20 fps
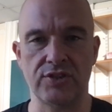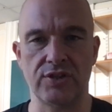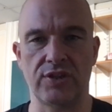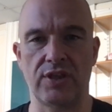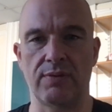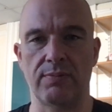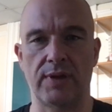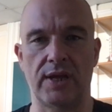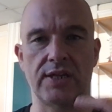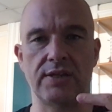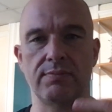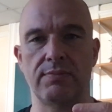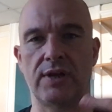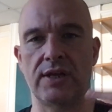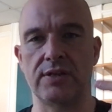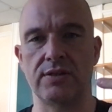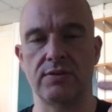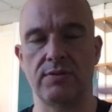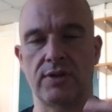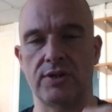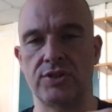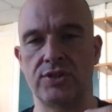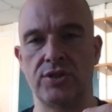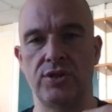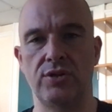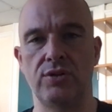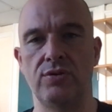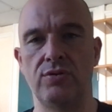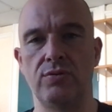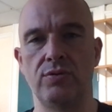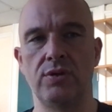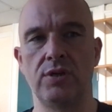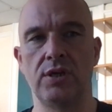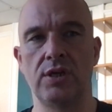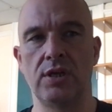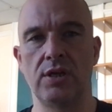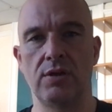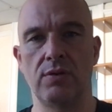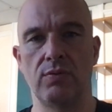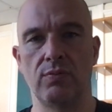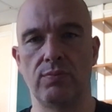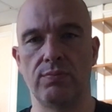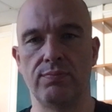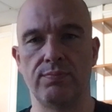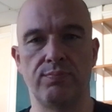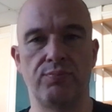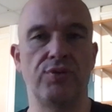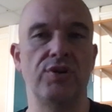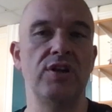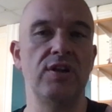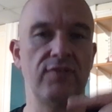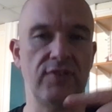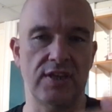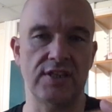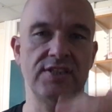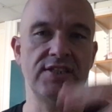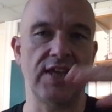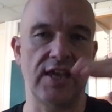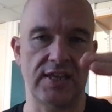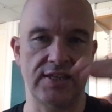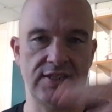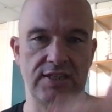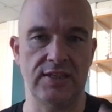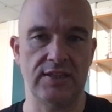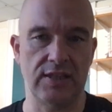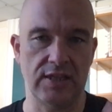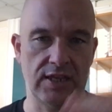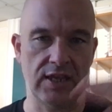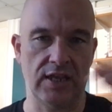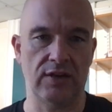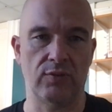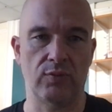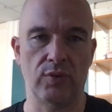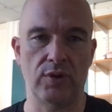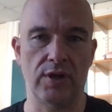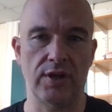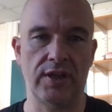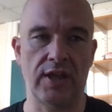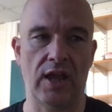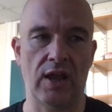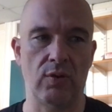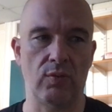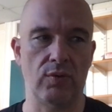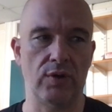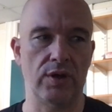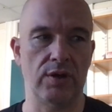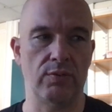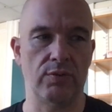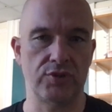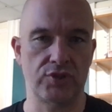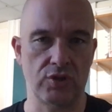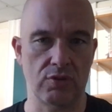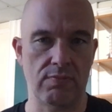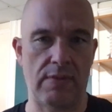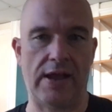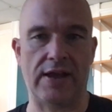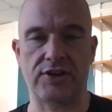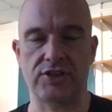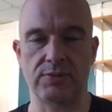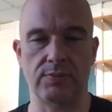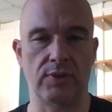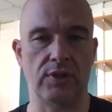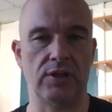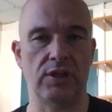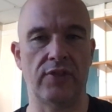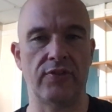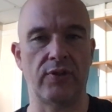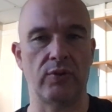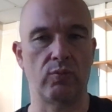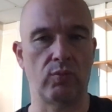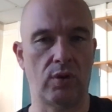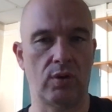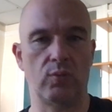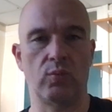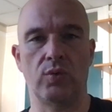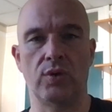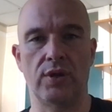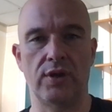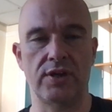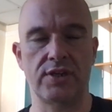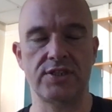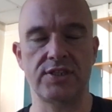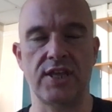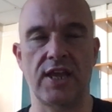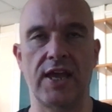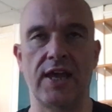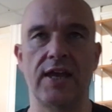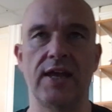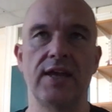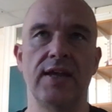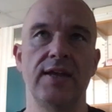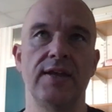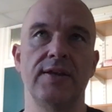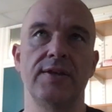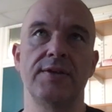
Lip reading: So that my 2 previous sets in the kind of workout were submaximal, and then 1 work set.